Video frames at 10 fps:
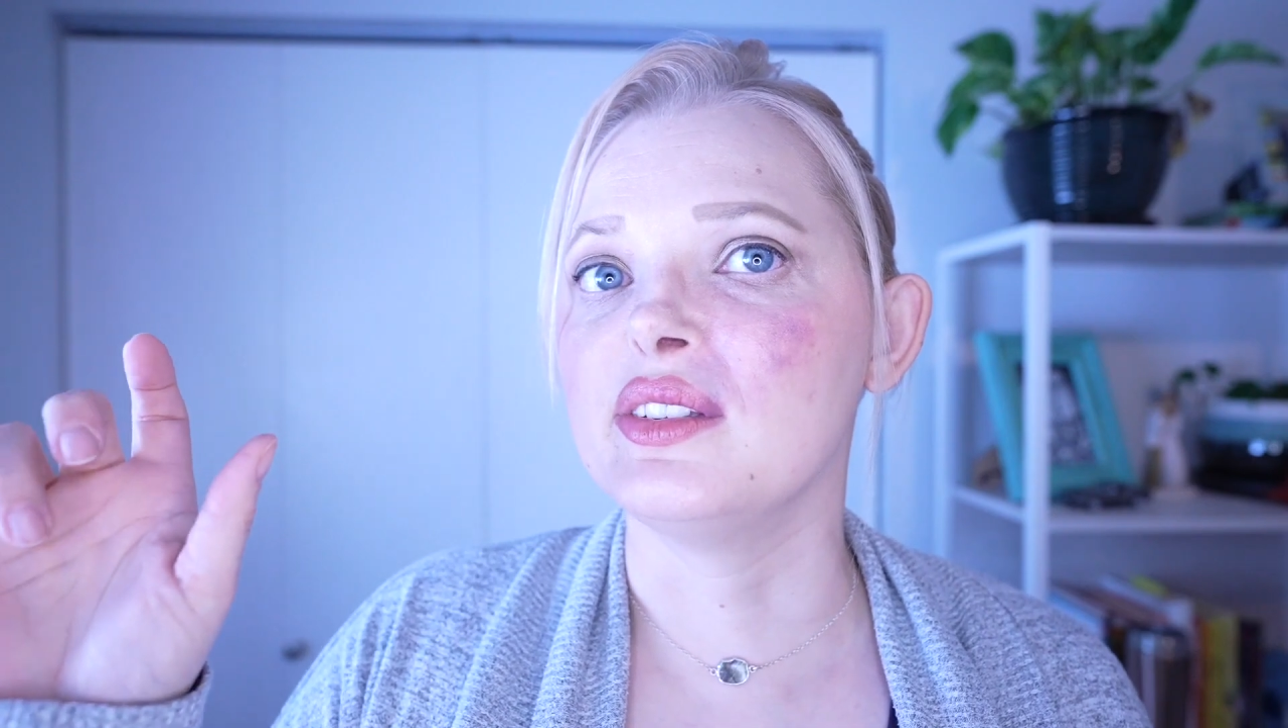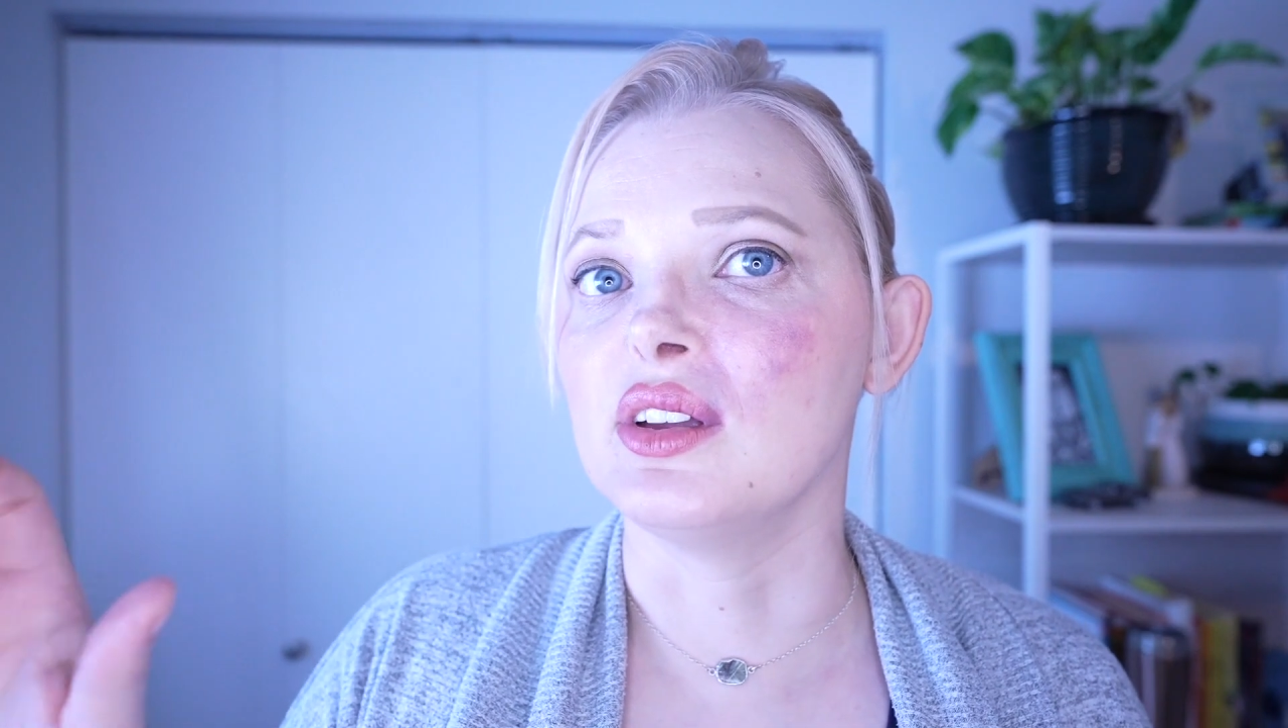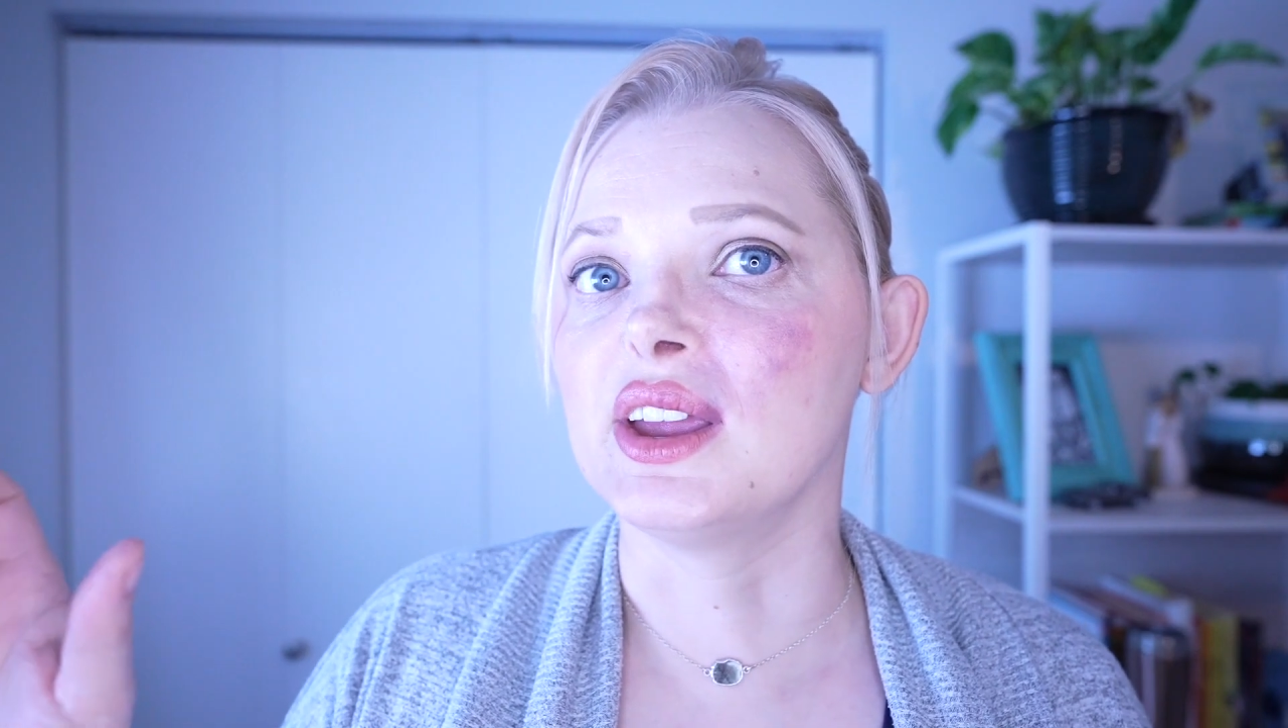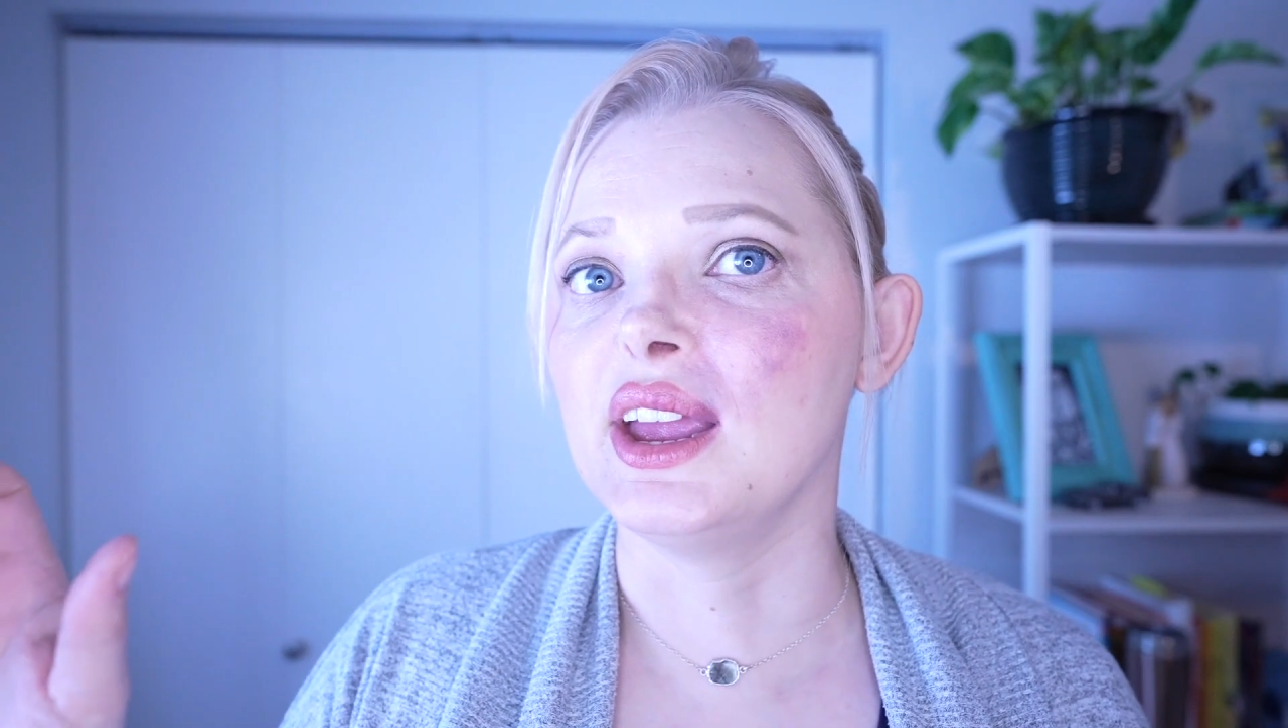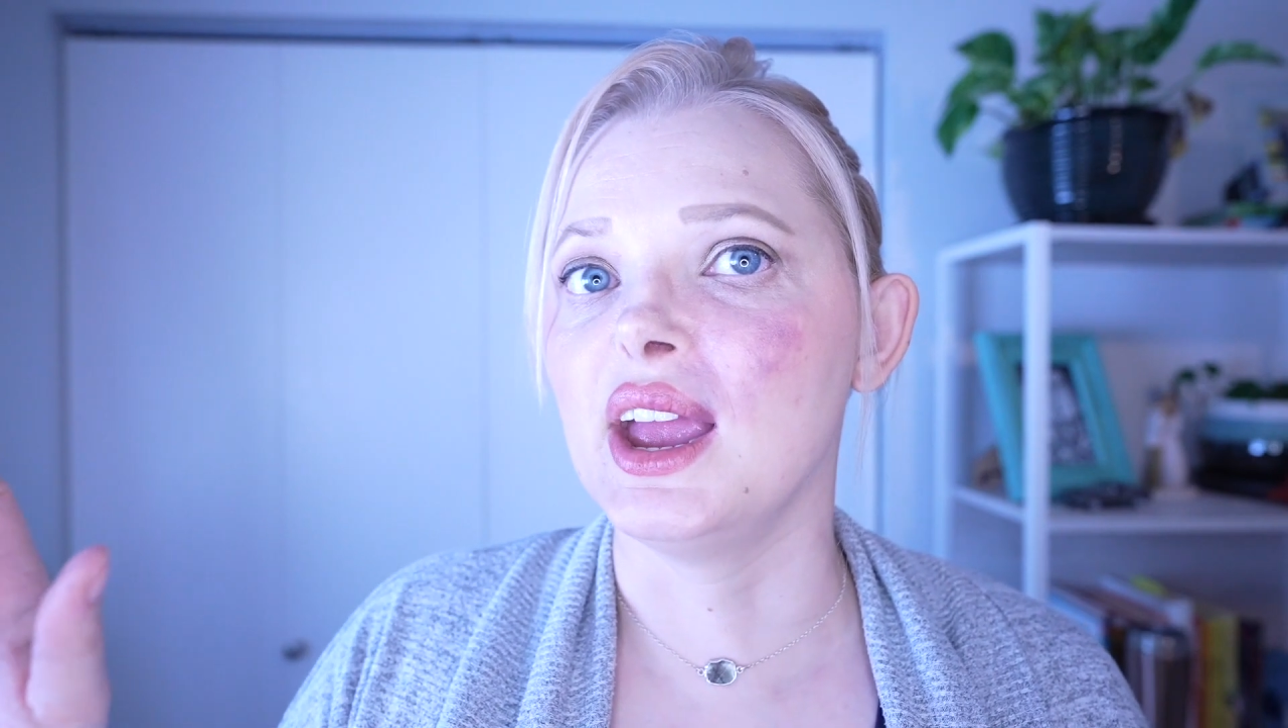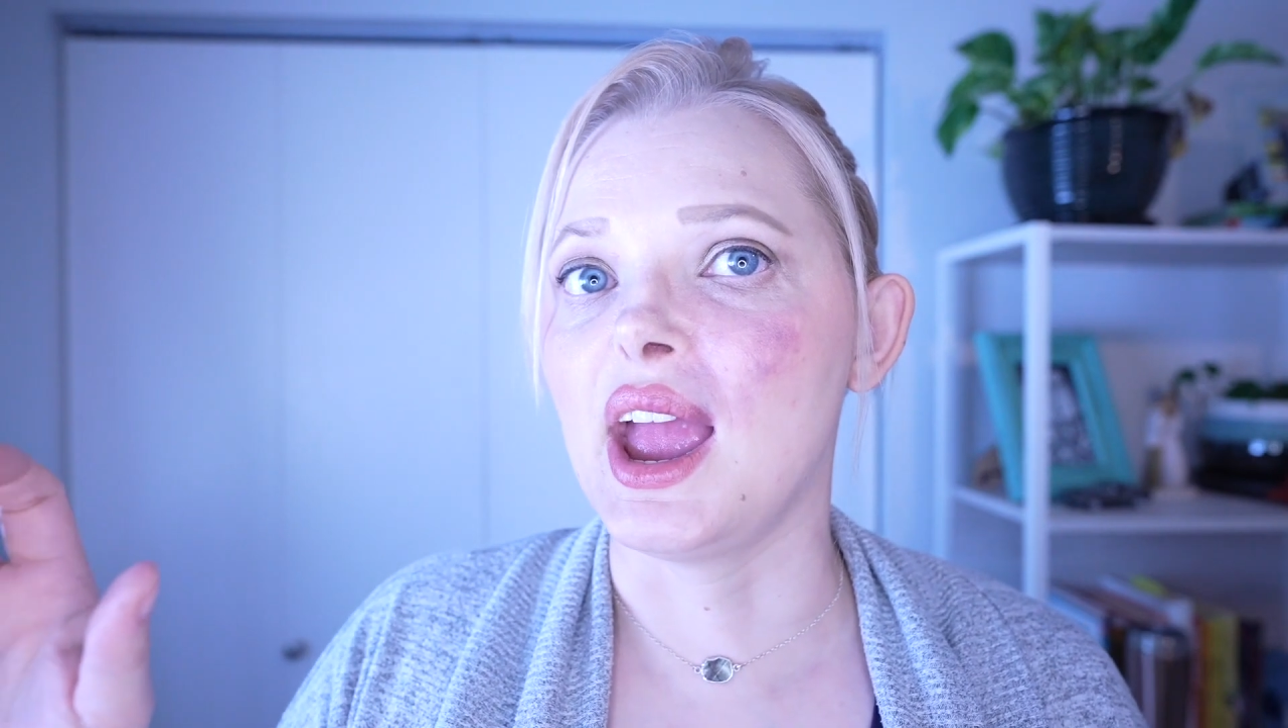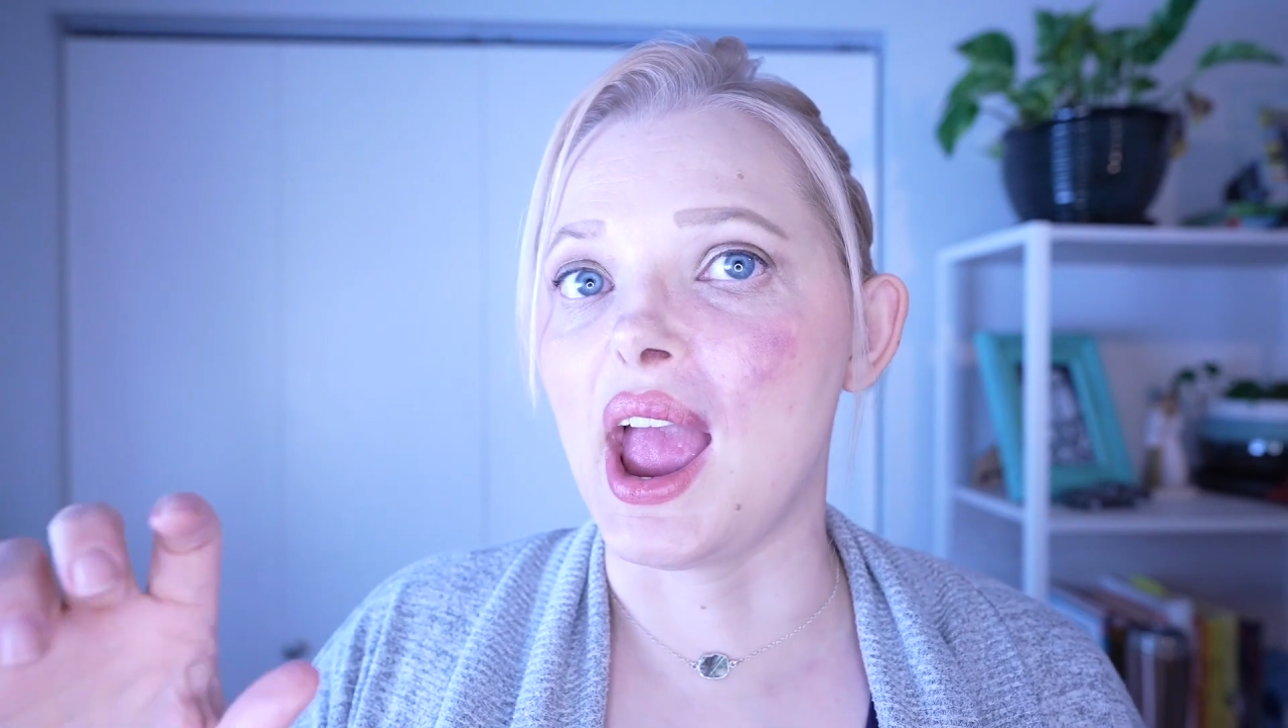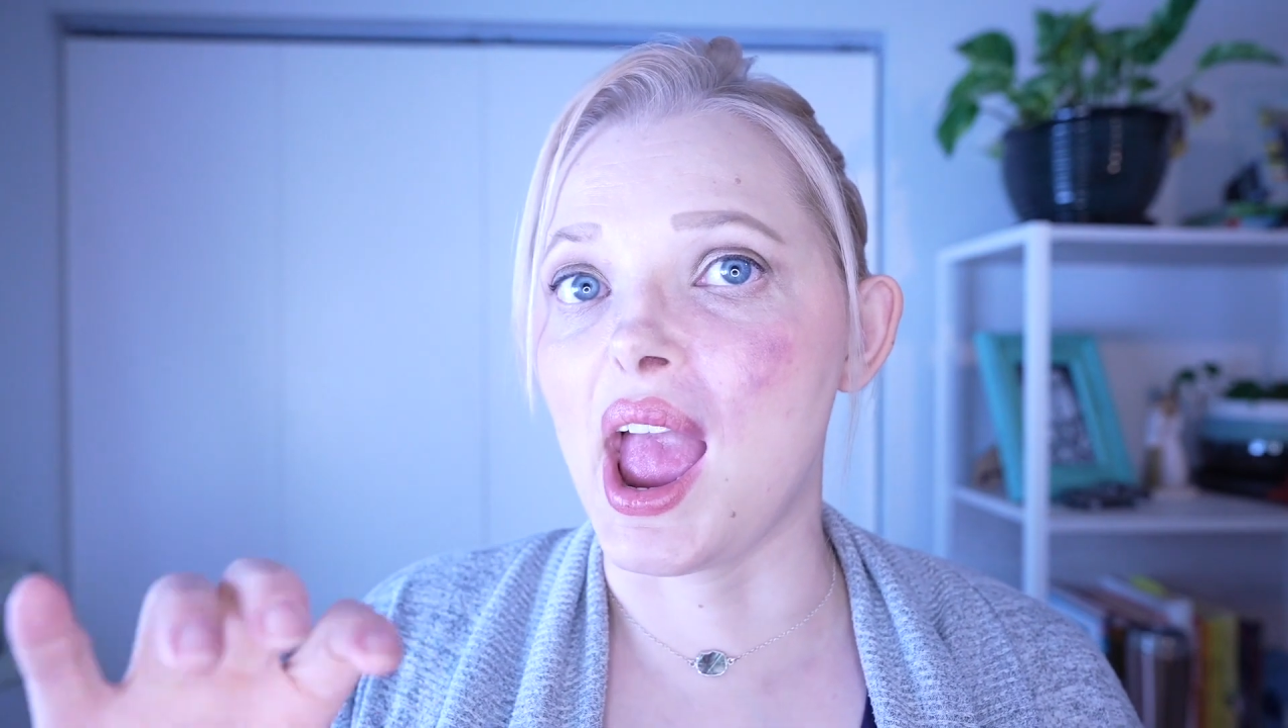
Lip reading: looking